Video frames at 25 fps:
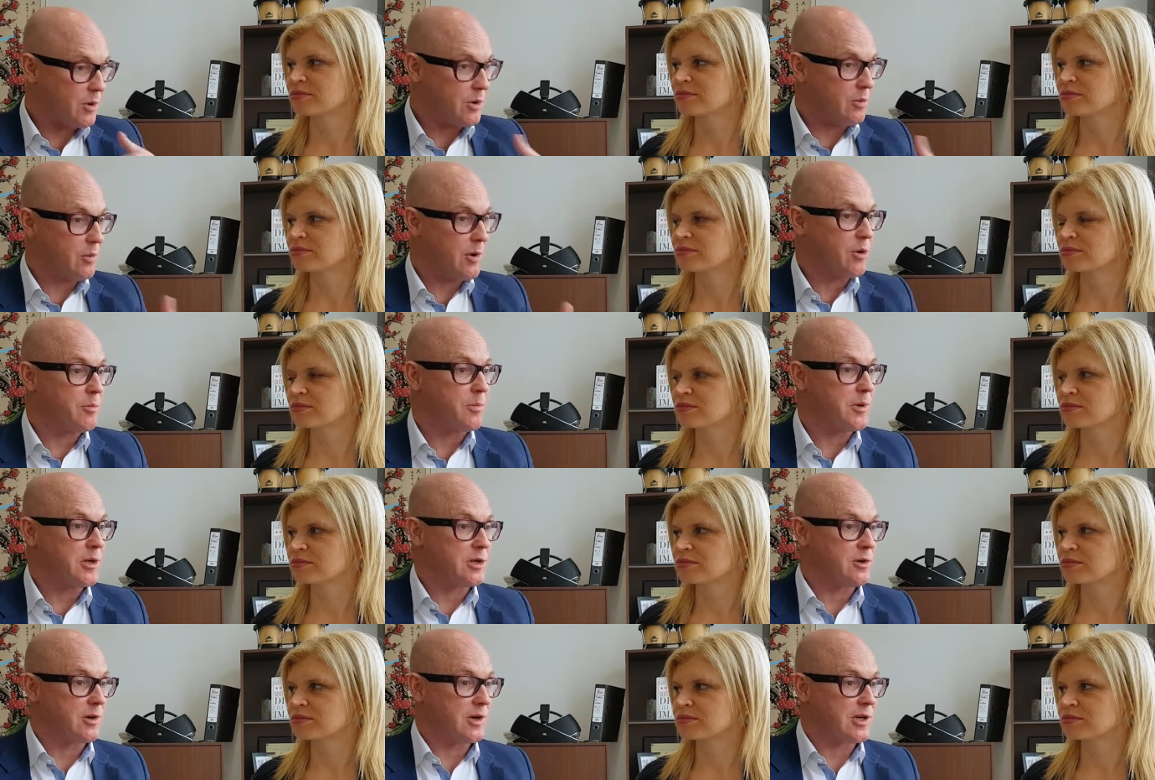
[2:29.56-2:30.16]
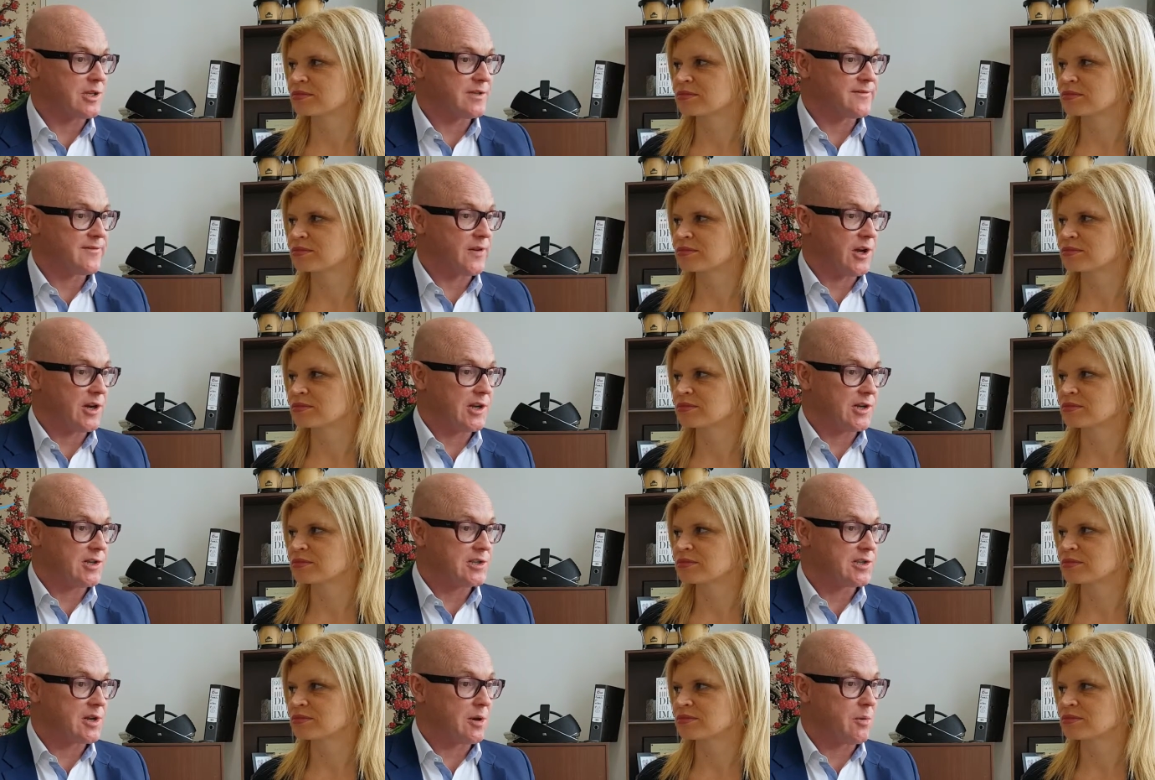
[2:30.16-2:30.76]
Speaker 1: we will be doing is
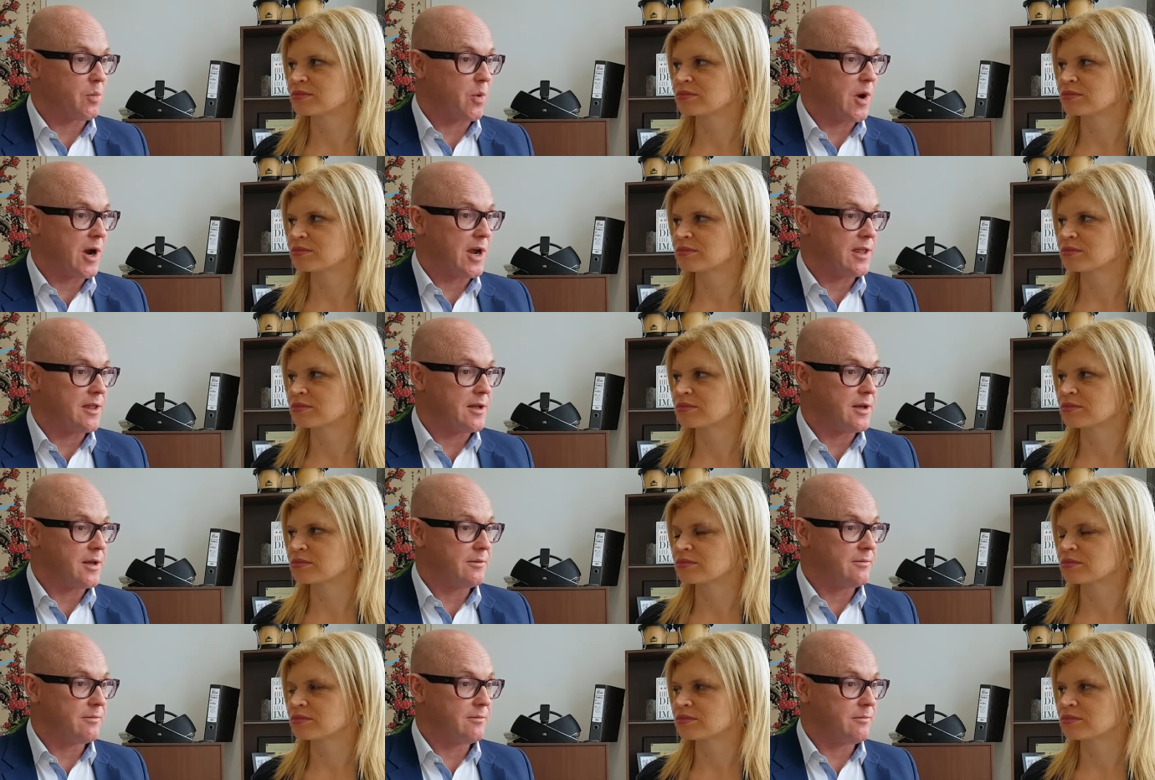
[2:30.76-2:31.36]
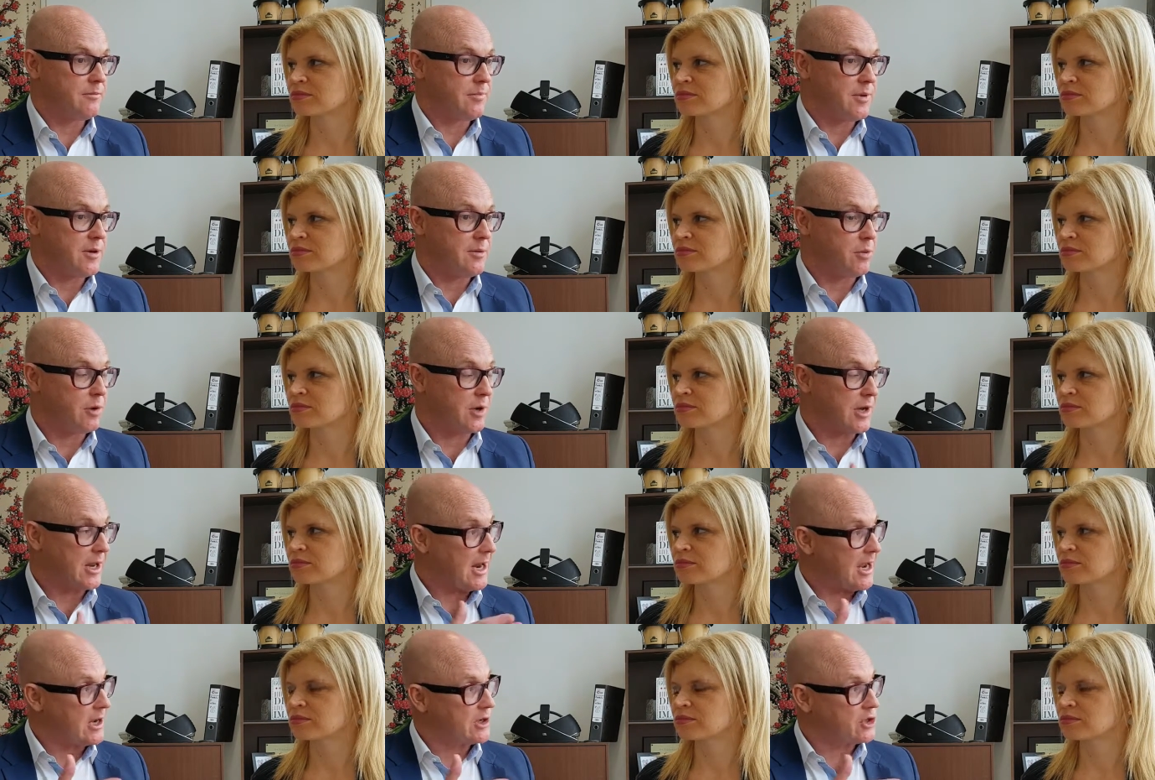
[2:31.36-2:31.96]
finding some way that
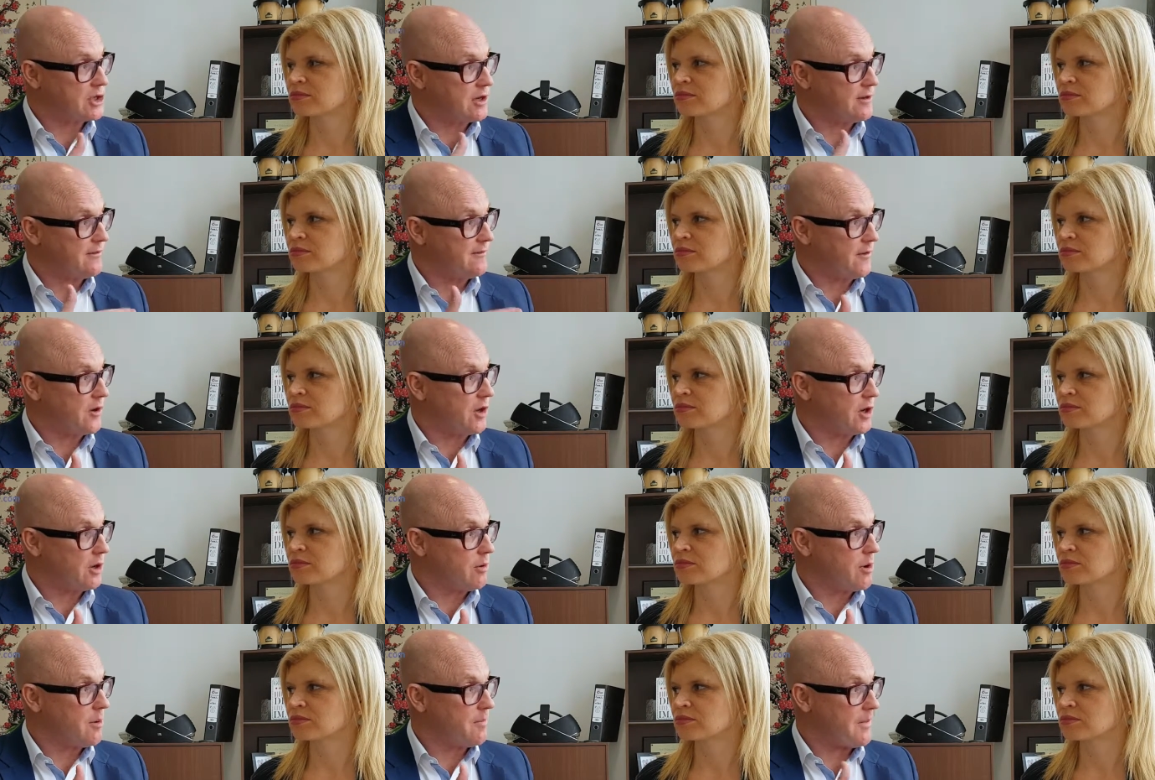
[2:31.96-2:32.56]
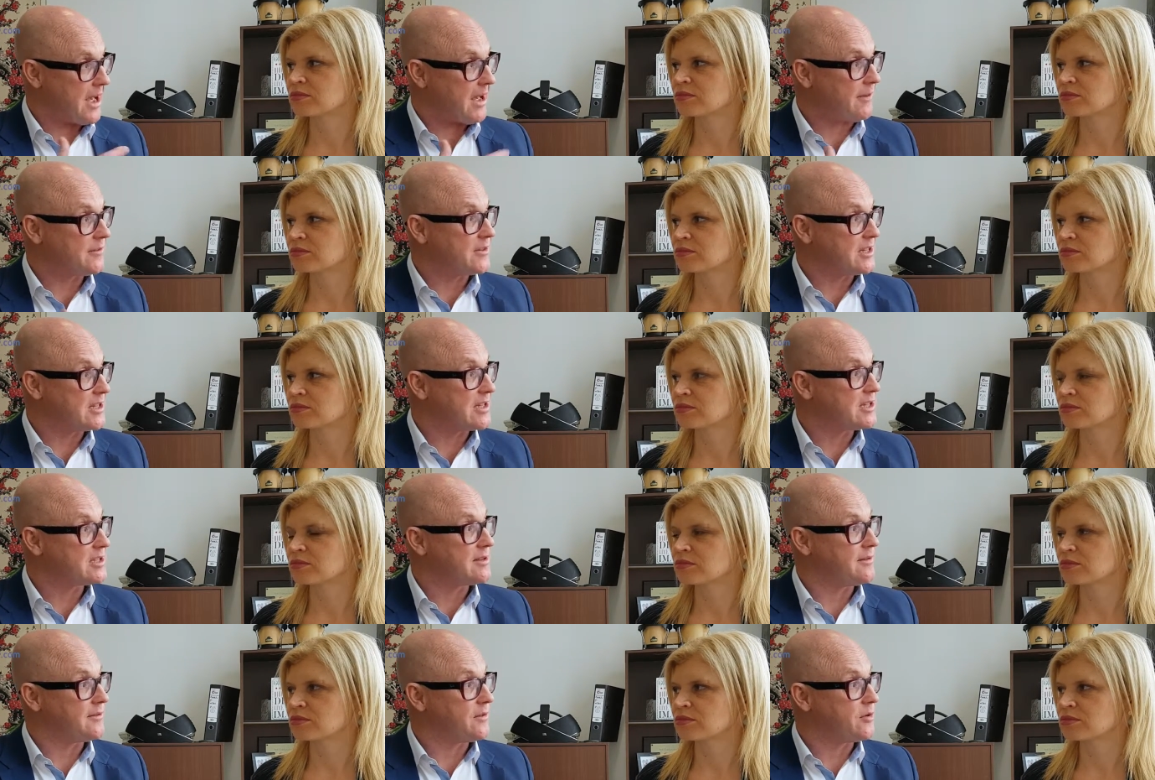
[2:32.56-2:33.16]
people can actually follow up
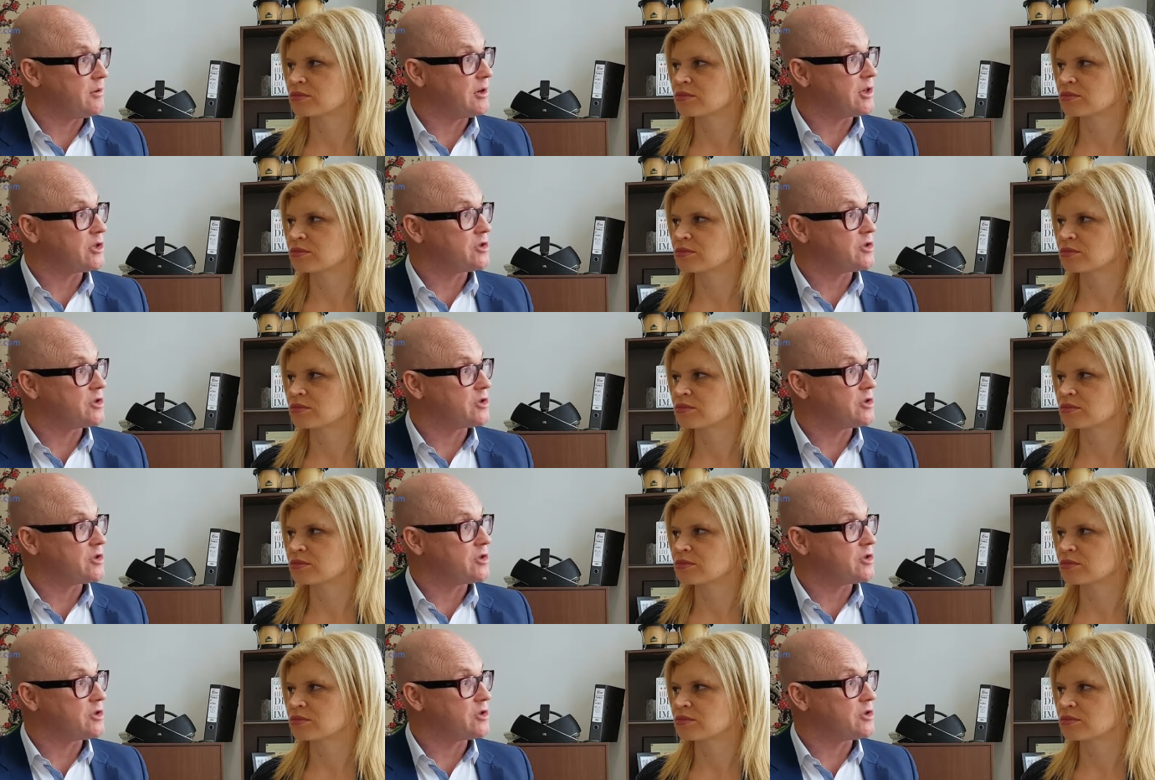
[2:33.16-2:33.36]
after this if they're